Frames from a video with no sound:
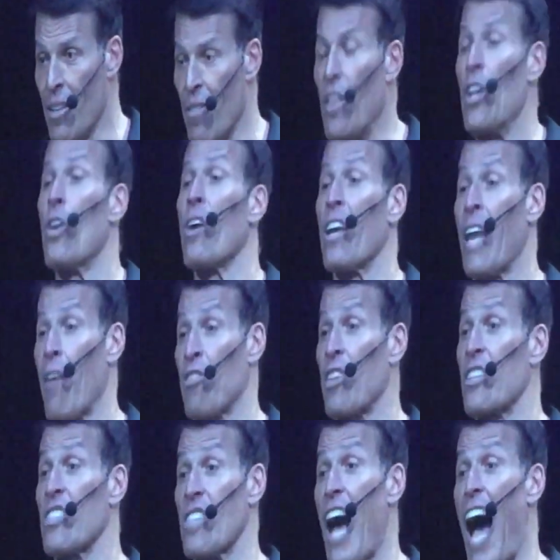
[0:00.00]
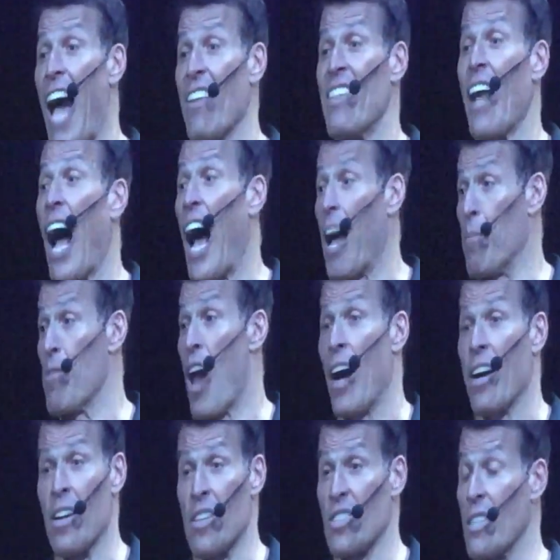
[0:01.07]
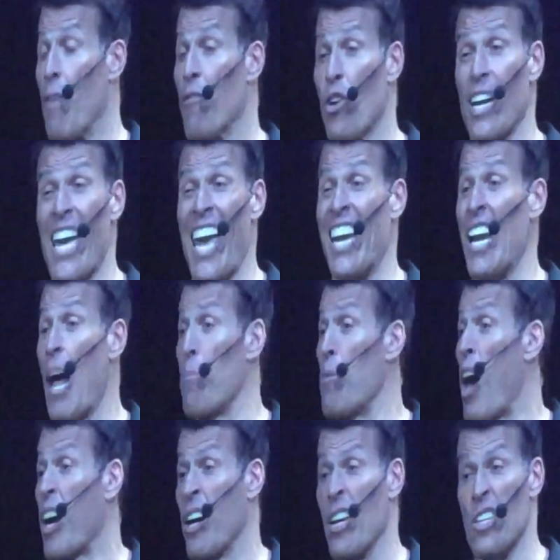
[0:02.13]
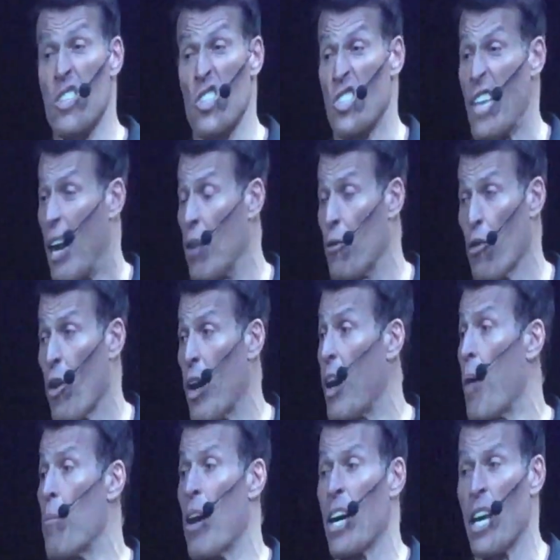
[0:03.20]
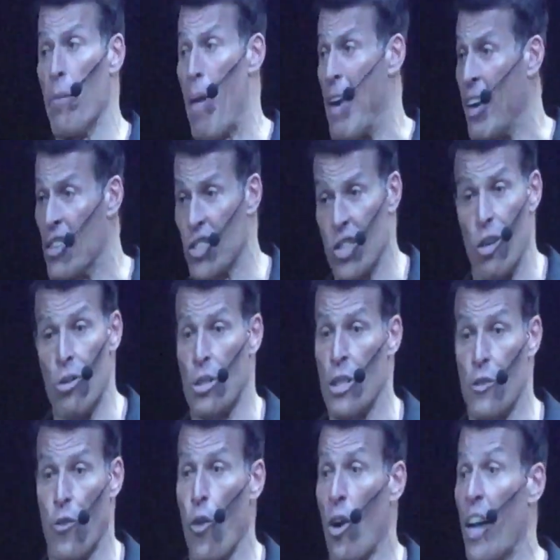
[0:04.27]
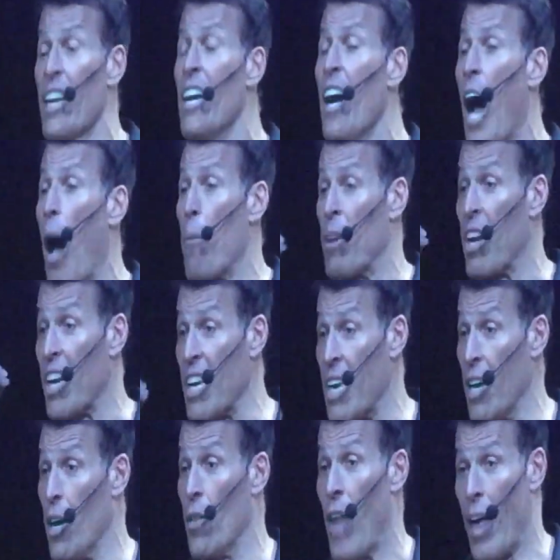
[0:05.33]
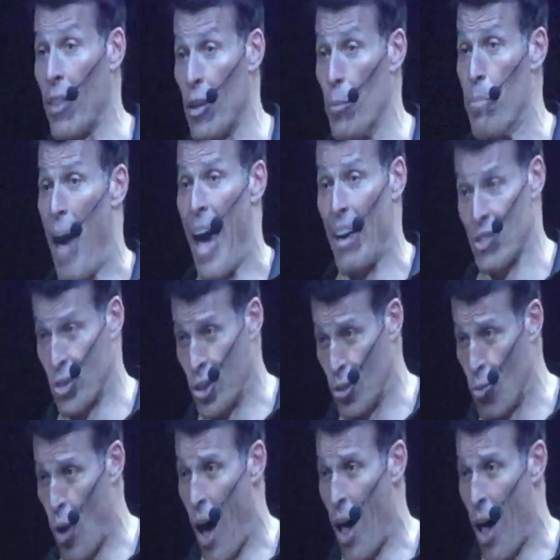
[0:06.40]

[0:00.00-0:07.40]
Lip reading: then you're gonna have to decide that I am not gonna suffer again, and I'm not gonna settle for it, I'm not gonna make excuses for it, I'm gonna kill that little bastard